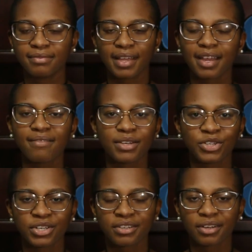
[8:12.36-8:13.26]
Like I
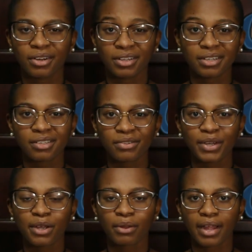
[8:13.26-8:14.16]
mentioned earlier in the
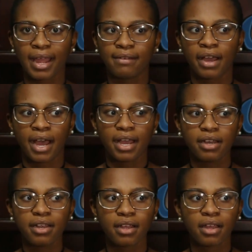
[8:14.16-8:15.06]
video, like I've
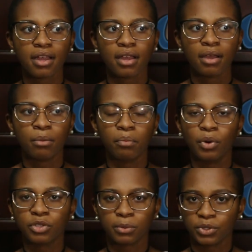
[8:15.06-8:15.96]
had
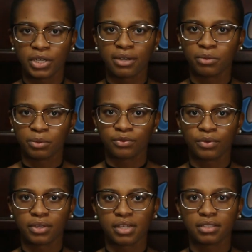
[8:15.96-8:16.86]
multiple channels
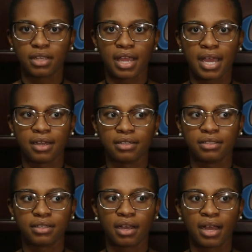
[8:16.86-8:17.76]
before this,
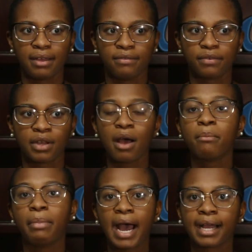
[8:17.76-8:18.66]
and I've
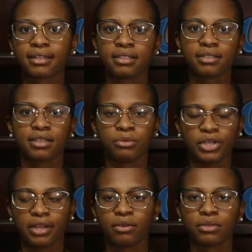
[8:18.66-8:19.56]
come back to some
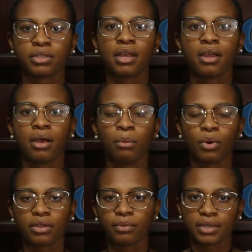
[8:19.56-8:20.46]
channels
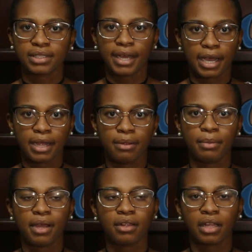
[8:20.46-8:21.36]
more than one time,
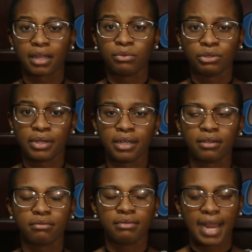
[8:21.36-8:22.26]
like I'm
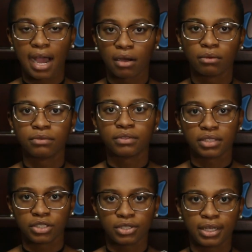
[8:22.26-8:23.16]
doing now for
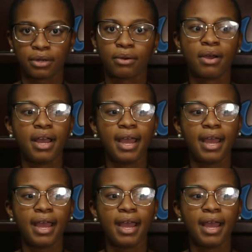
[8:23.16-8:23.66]
this channel.